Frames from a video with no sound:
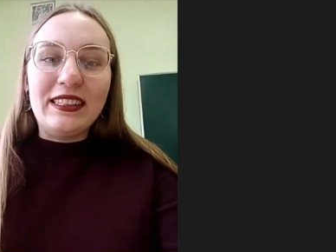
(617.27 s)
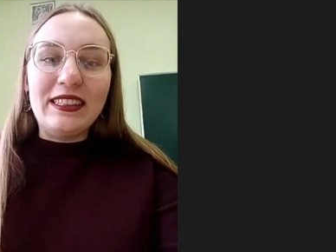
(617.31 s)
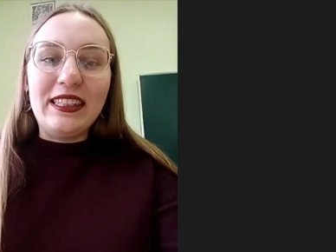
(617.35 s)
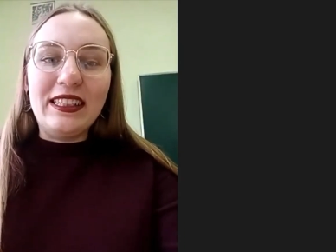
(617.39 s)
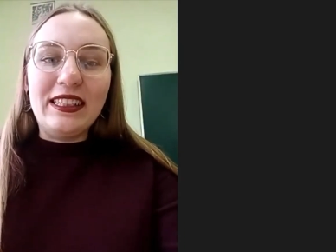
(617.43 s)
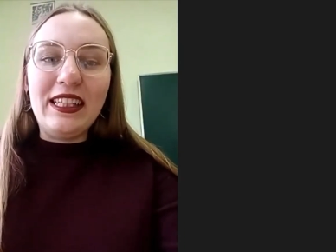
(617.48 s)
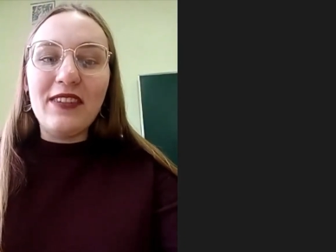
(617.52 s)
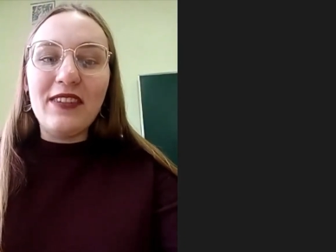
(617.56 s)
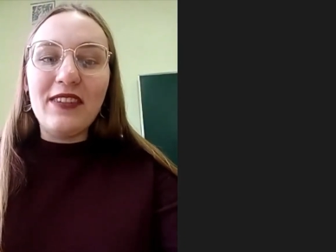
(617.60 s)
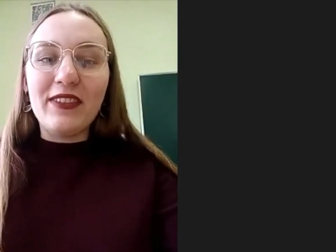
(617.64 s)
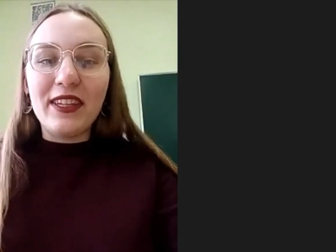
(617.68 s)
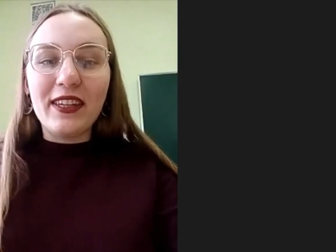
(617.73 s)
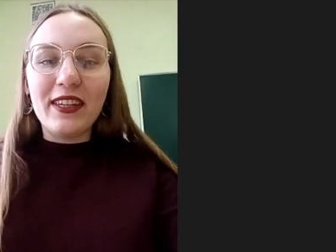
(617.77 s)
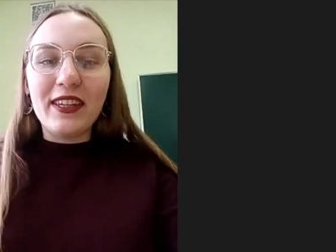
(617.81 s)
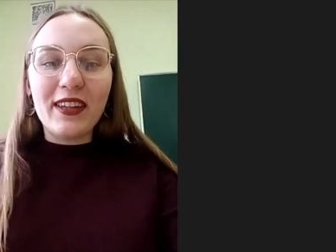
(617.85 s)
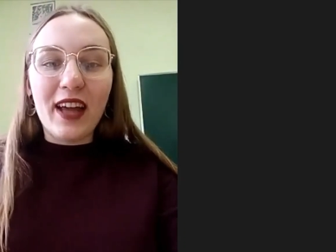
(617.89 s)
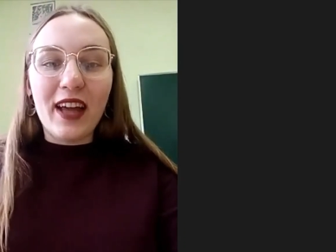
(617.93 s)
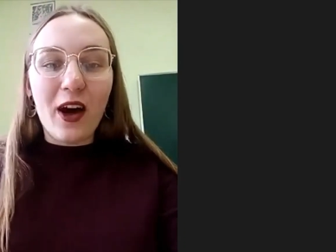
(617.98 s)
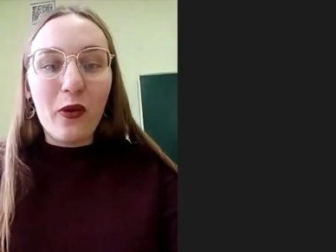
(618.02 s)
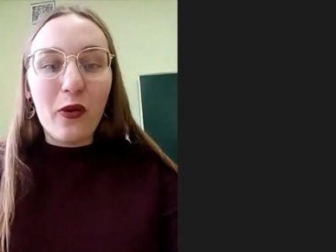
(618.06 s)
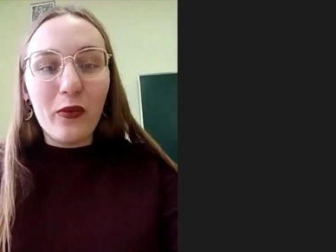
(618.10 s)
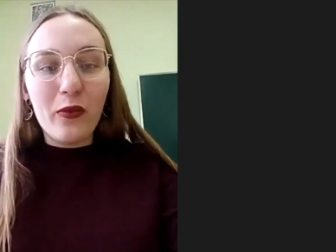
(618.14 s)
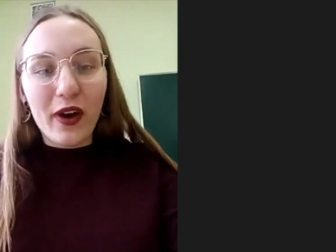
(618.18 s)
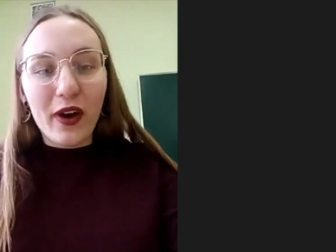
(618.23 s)
even
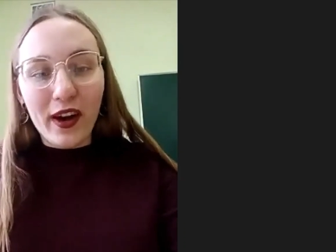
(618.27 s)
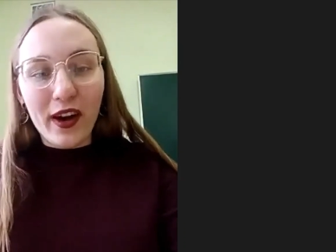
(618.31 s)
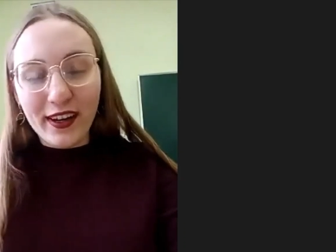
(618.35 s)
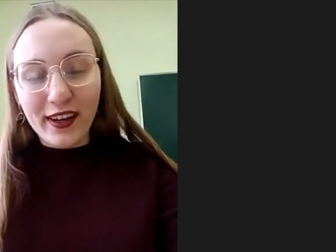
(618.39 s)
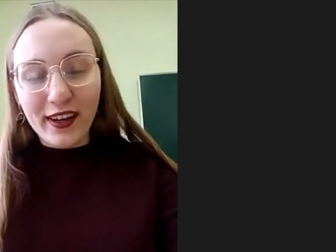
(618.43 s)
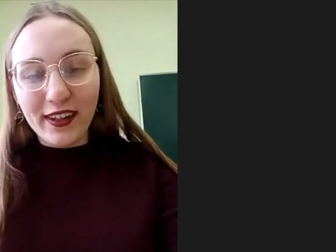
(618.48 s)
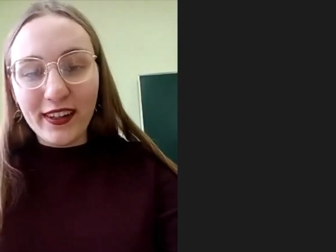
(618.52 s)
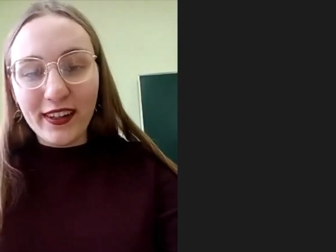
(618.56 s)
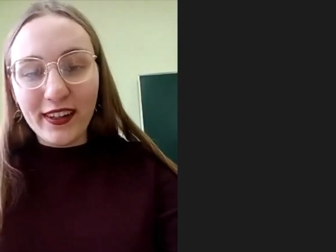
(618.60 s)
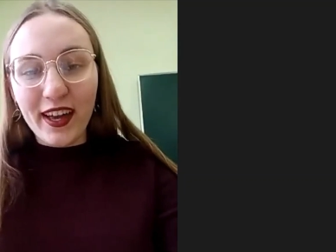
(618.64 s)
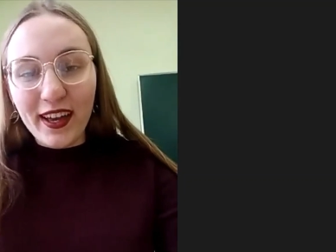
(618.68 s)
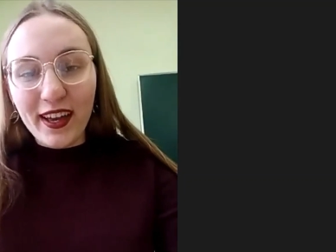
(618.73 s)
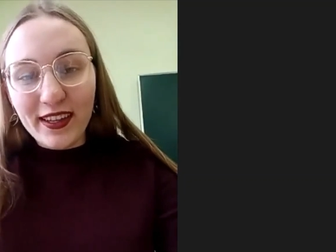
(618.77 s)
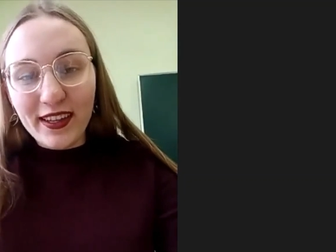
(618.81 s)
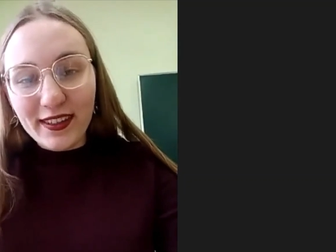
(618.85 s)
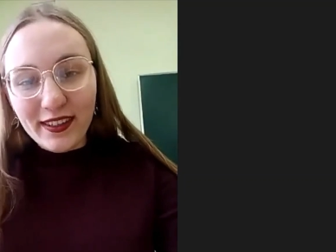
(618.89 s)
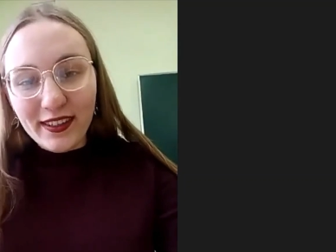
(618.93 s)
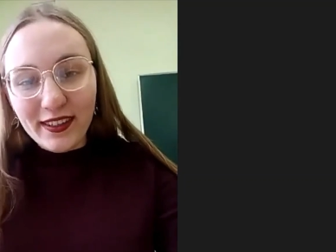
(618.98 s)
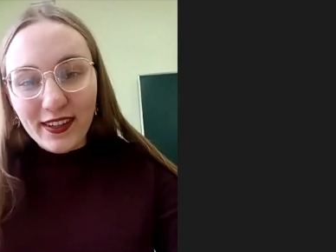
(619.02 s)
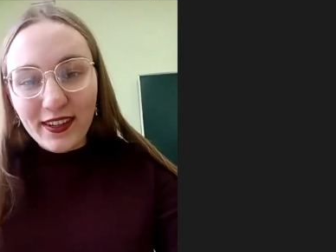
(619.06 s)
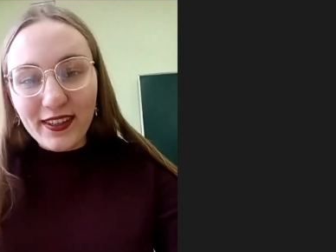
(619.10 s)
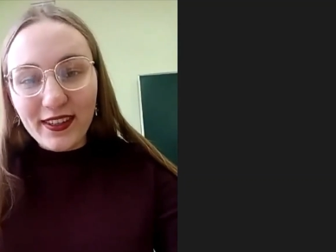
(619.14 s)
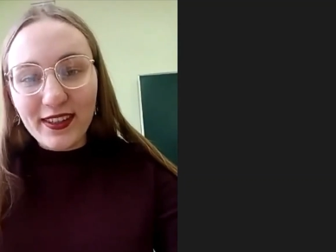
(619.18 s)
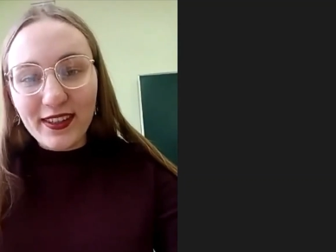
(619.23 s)
our
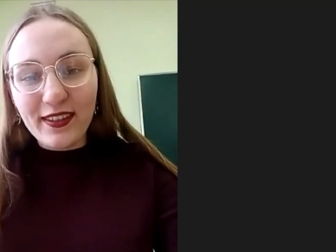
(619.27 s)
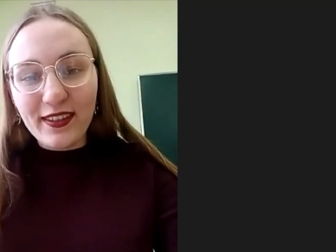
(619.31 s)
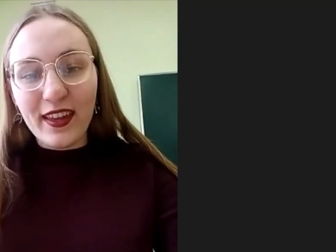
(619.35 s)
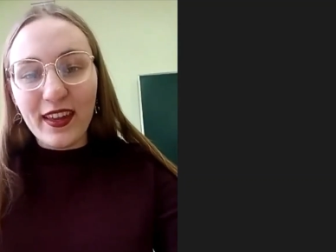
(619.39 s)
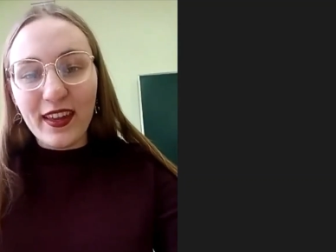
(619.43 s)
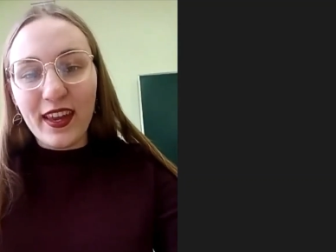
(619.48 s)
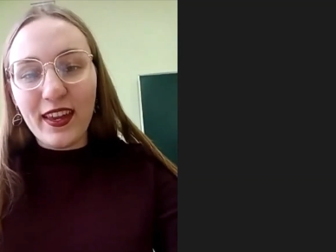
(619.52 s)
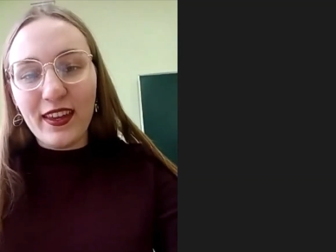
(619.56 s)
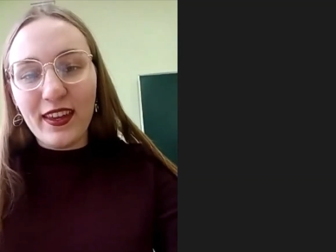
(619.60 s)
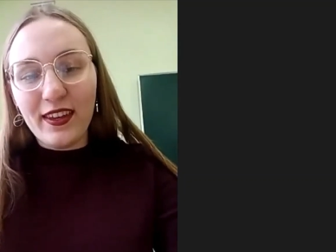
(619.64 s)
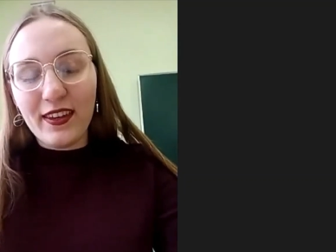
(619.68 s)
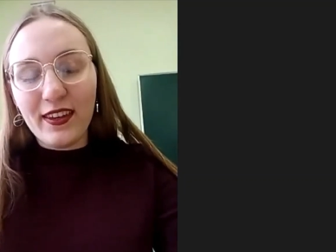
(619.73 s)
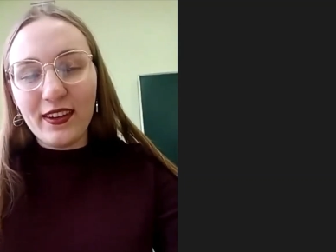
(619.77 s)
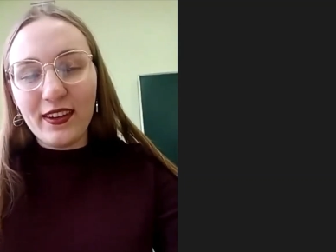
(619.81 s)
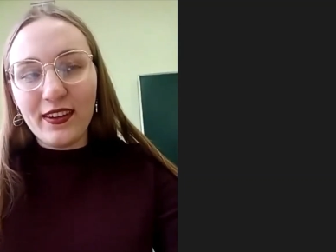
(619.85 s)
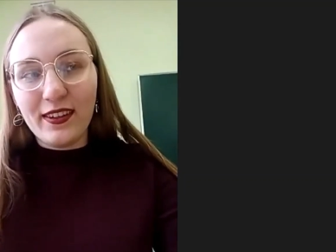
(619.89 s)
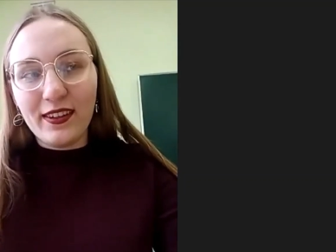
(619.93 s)
organizers, they